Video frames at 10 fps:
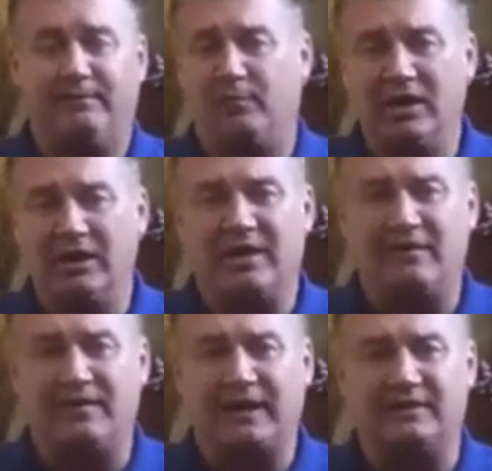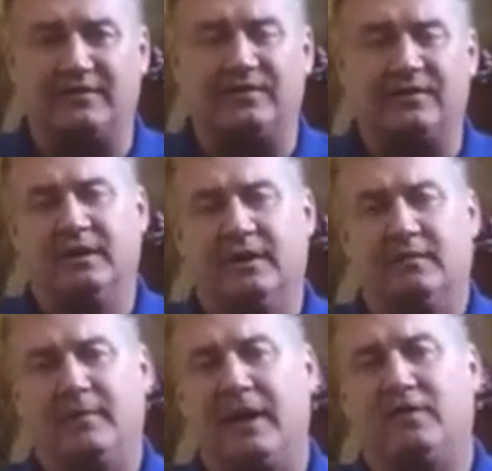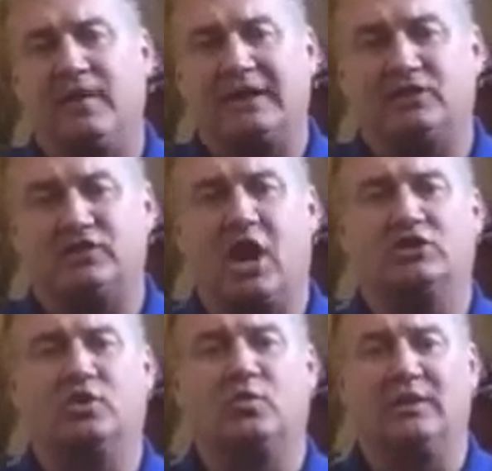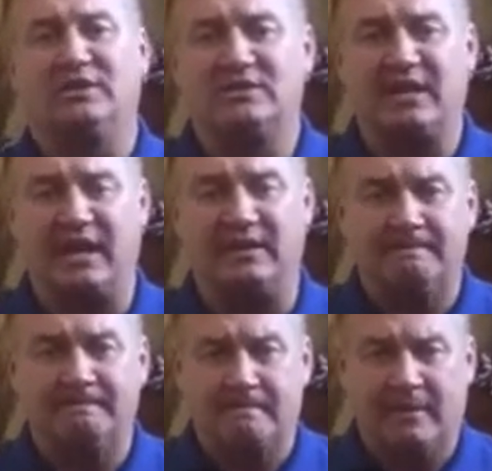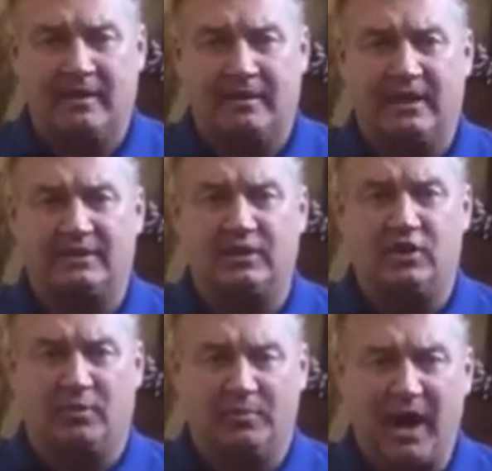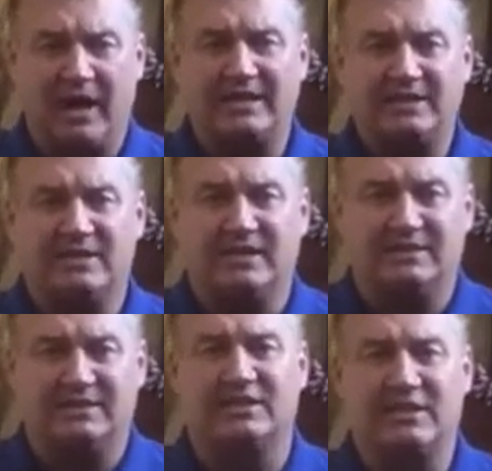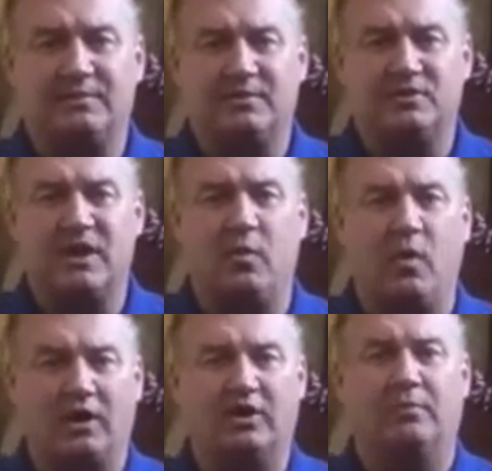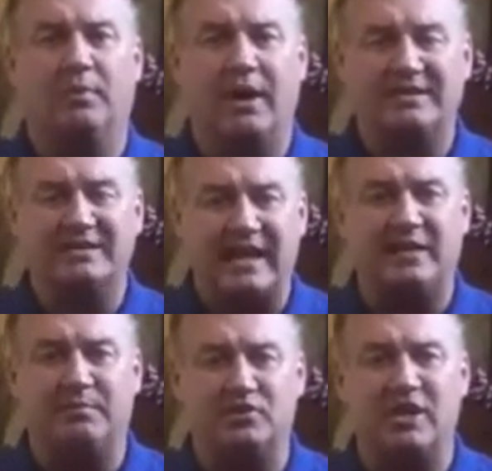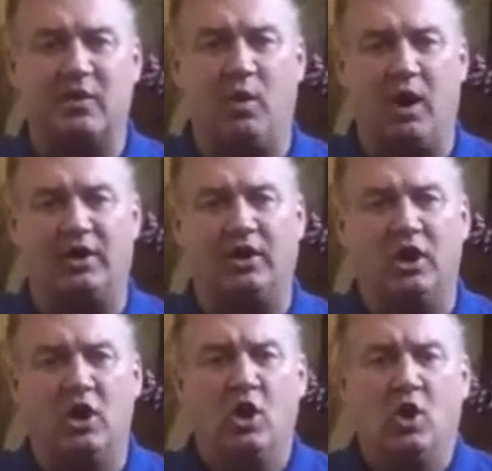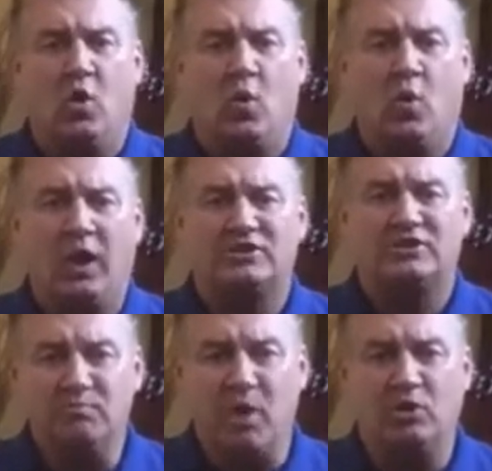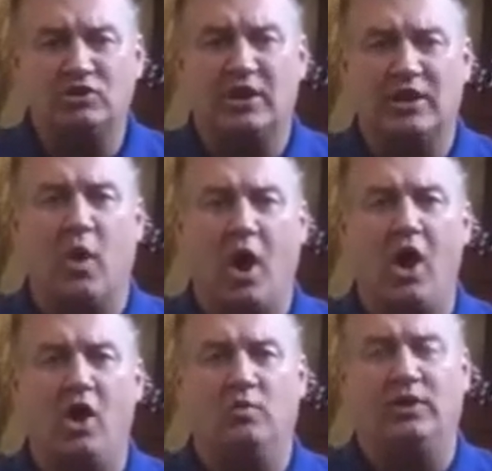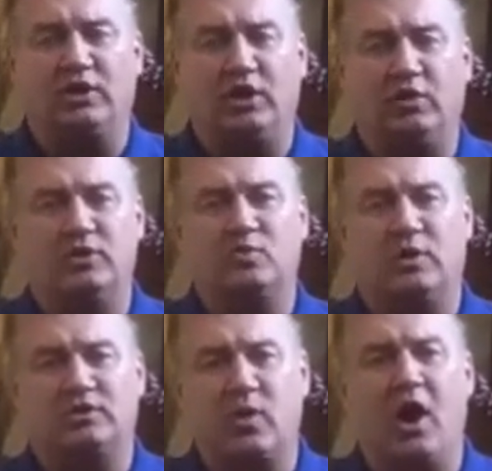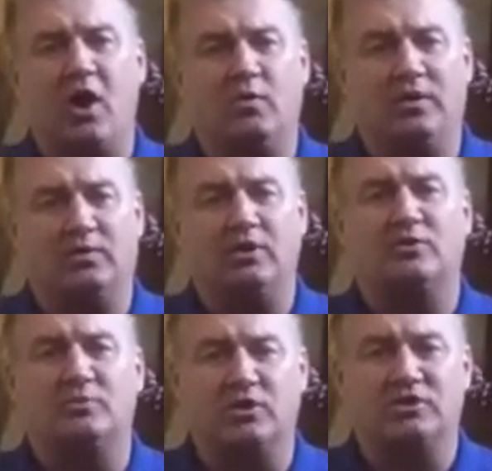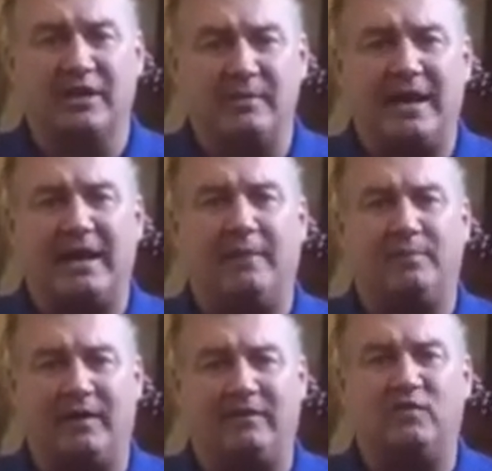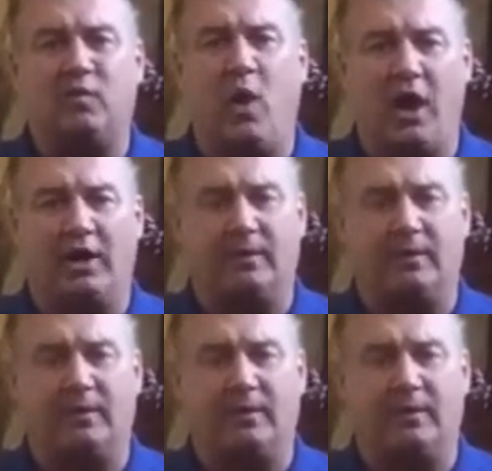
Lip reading: really effective. Matter of fact, a doctor once said that your body's 60% water, your brain's 80% water. What's mostly wrong with you is what's wrong with what you're mostly made up of water.